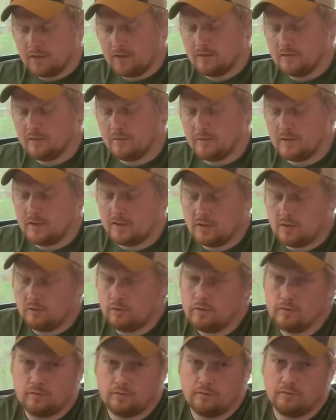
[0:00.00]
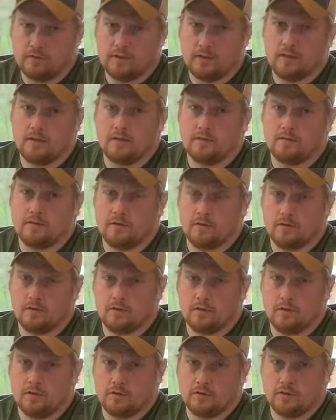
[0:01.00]
I mean, the uses for these
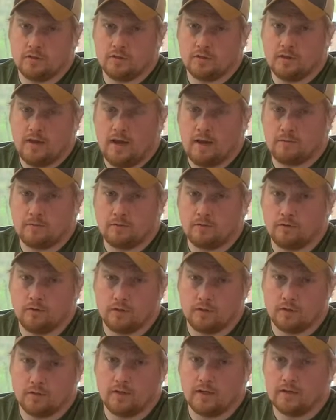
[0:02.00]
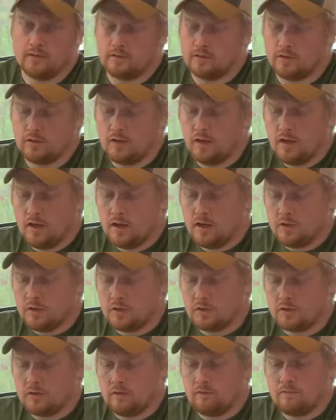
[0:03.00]
are just absolutely crazy. You
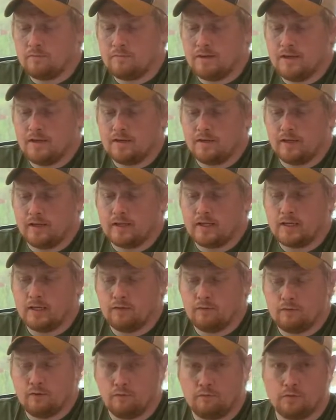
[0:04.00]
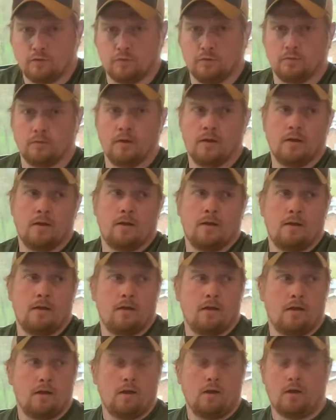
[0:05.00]
can even make, like, if you
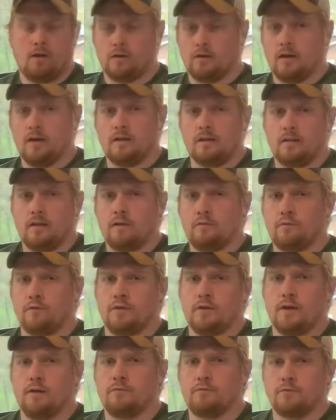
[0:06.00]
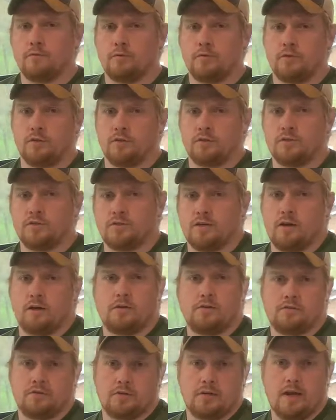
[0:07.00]
are unlevel enough to where your
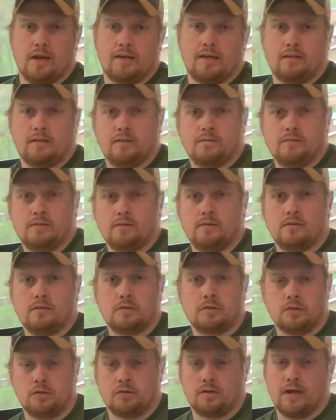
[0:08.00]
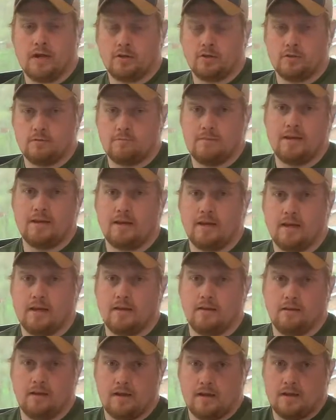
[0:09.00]
stairs are kind of lifted, you can actually make
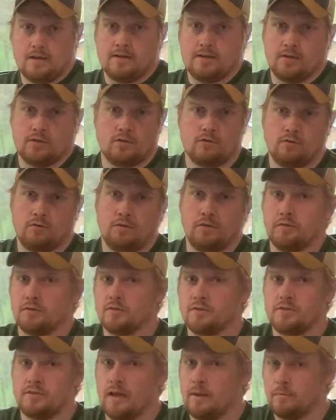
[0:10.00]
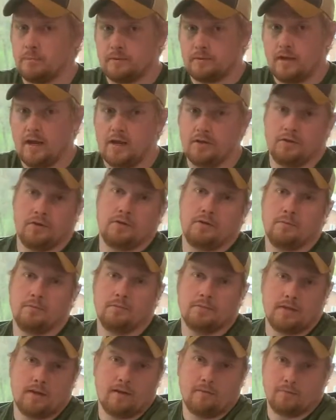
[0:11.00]
an additional little step out of them
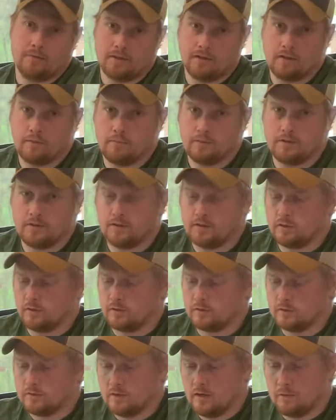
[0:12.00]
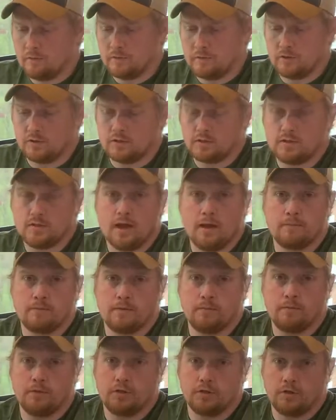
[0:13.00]
to help get up into your steps,
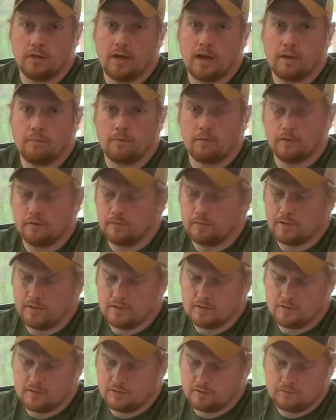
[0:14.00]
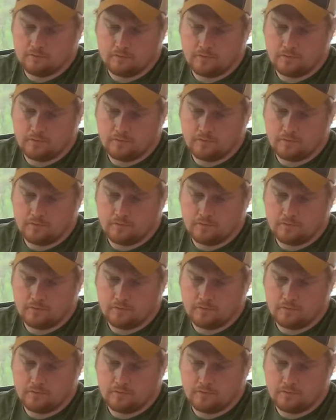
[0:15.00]
up into your camper a little bit easier.